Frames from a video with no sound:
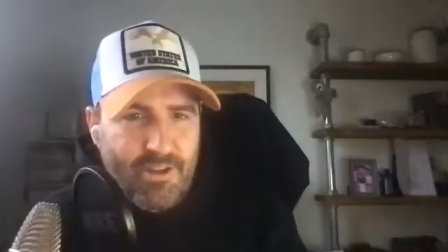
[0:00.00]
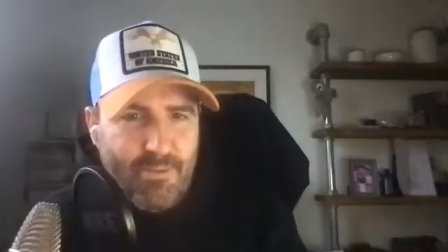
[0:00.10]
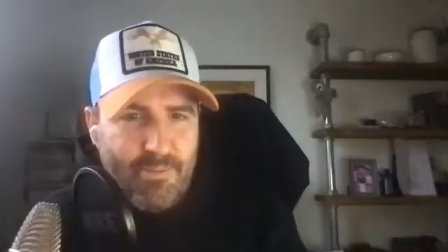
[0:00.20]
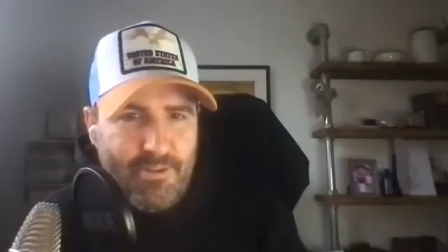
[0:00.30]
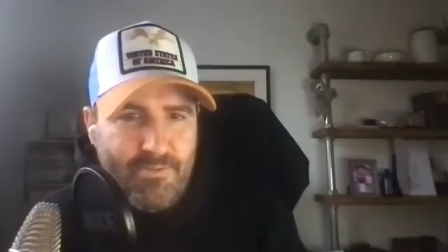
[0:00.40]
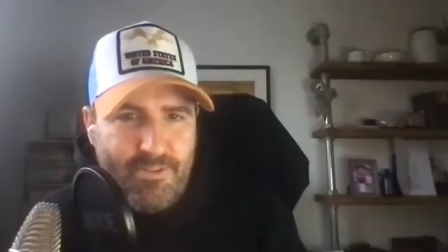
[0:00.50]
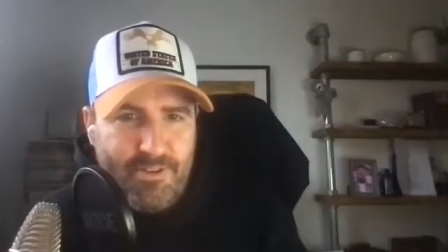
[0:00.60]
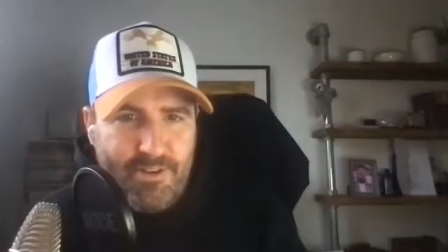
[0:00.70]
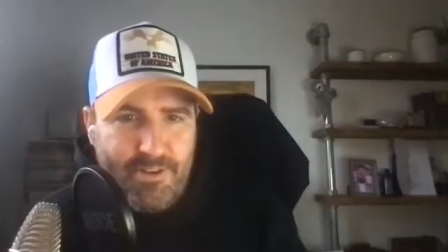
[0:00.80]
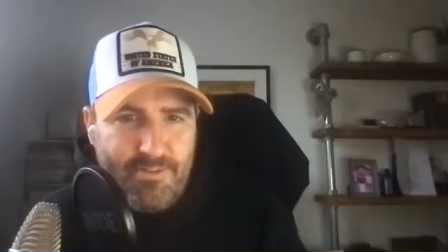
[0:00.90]
Oh, okay, man.
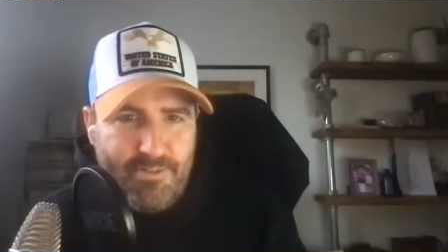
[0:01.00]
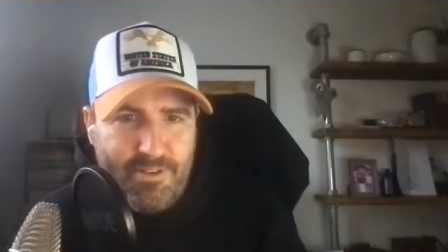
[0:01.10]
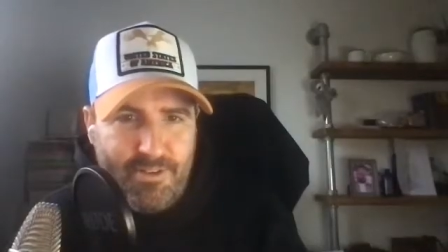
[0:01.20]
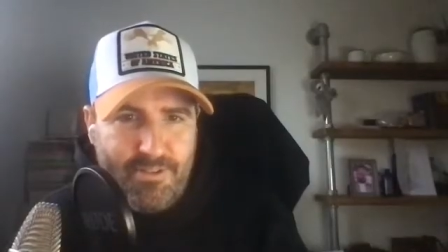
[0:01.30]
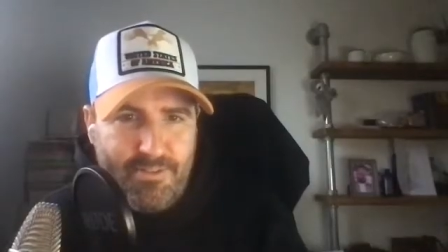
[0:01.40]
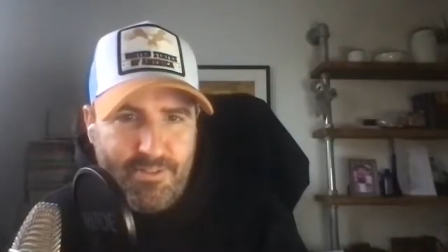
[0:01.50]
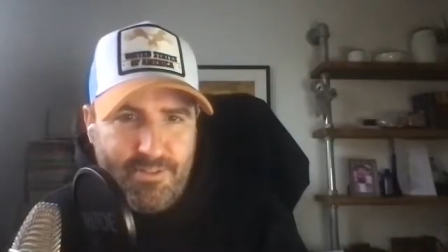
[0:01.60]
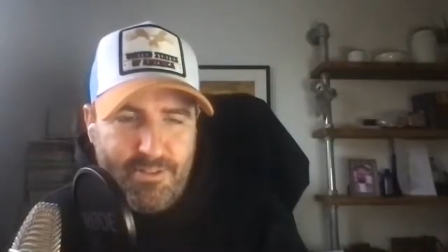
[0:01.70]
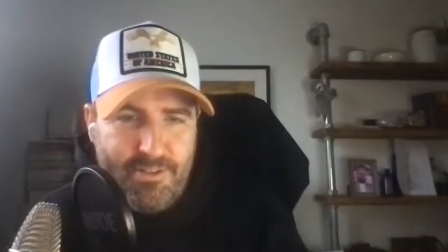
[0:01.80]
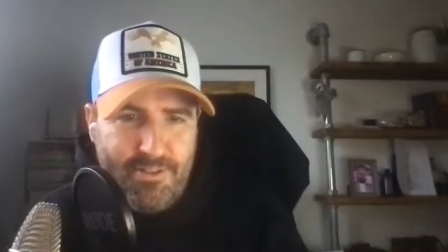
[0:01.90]
Fair
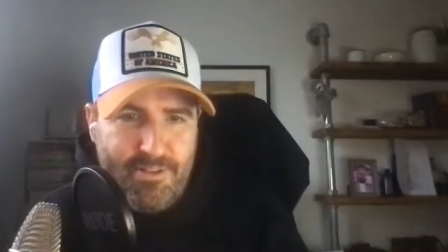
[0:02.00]
enough.